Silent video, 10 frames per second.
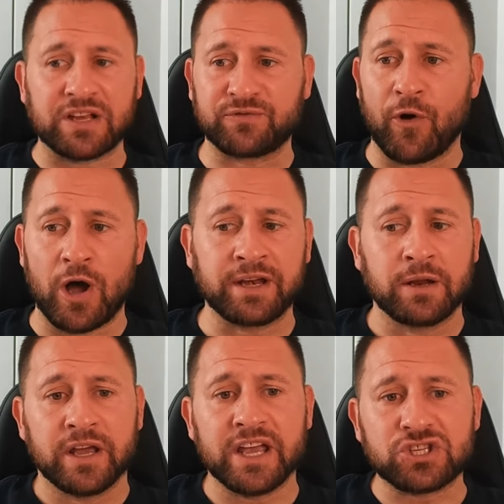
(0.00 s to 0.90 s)
That's
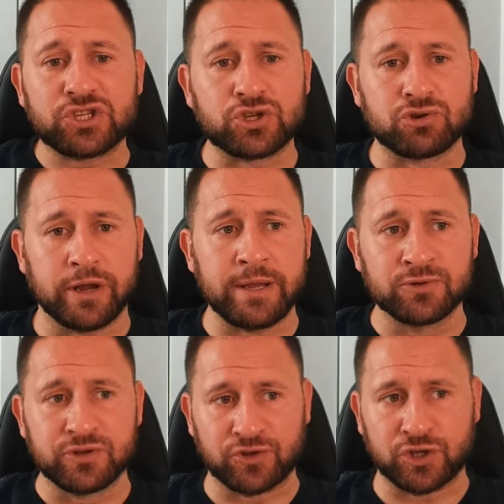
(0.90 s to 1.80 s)
fine. It
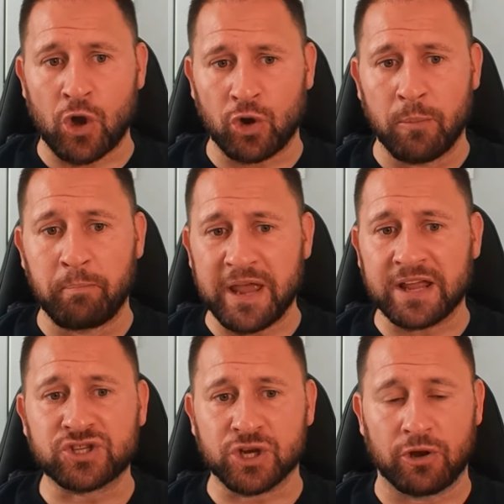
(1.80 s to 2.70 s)
screams of Tottenham
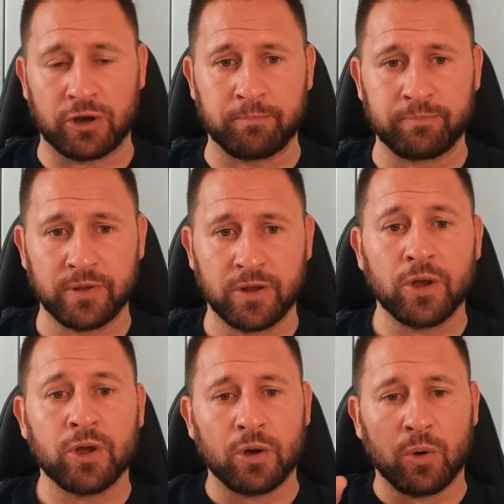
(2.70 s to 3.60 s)
being Tottenham.
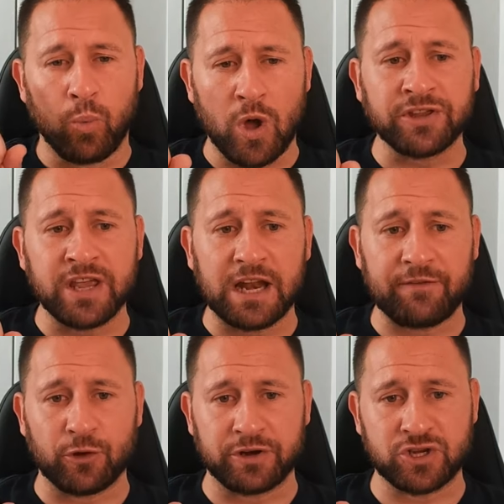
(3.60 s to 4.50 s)
1 year
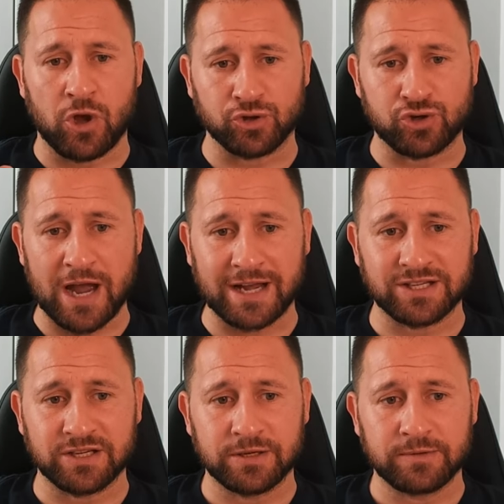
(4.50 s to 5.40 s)
left on his
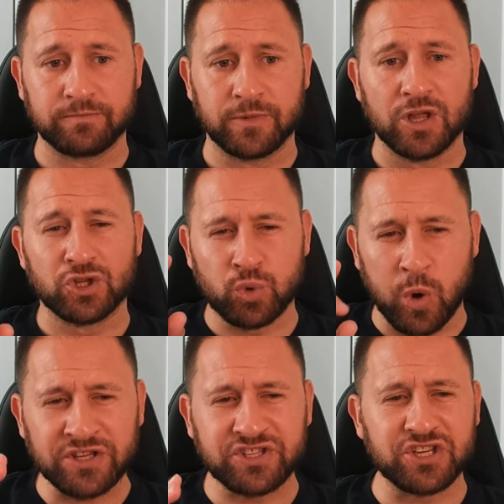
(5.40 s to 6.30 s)
contract,
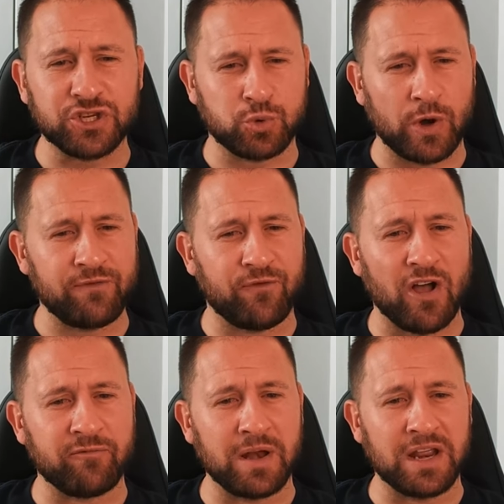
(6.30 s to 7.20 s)
20 to
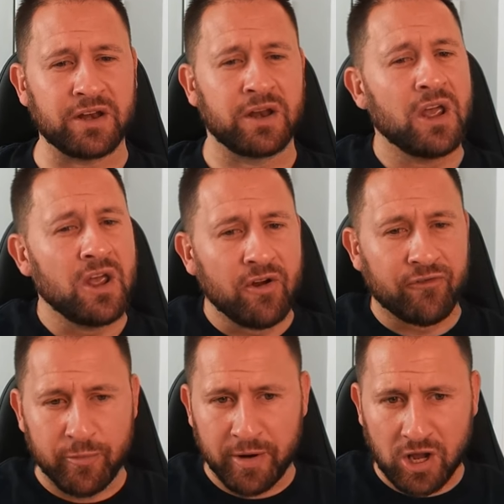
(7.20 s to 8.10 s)
25 million
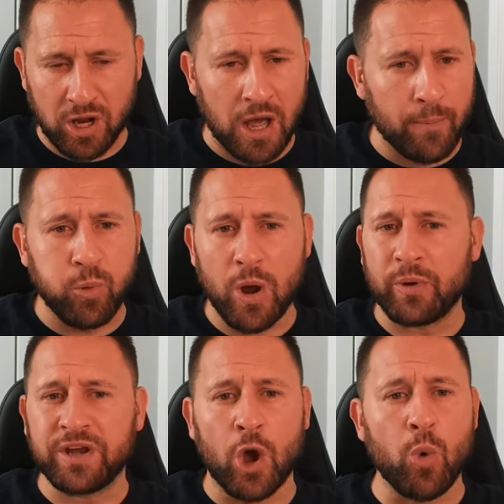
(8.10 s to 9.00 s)
from a club where
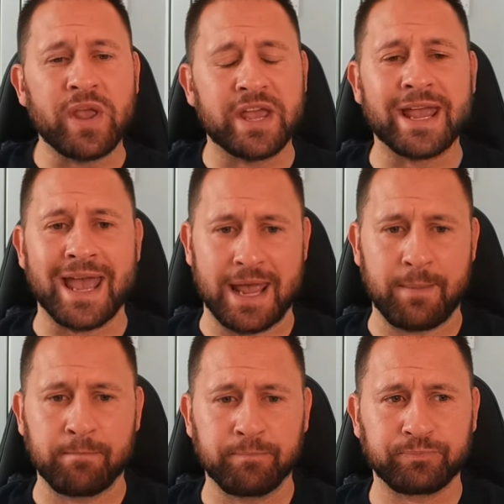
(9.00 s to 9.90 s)
we know we can get
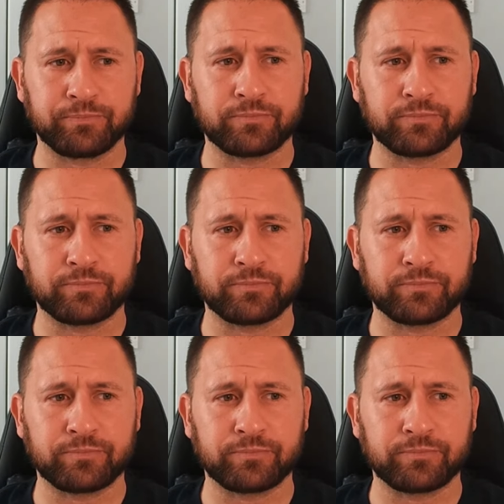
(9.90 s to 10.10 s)
him.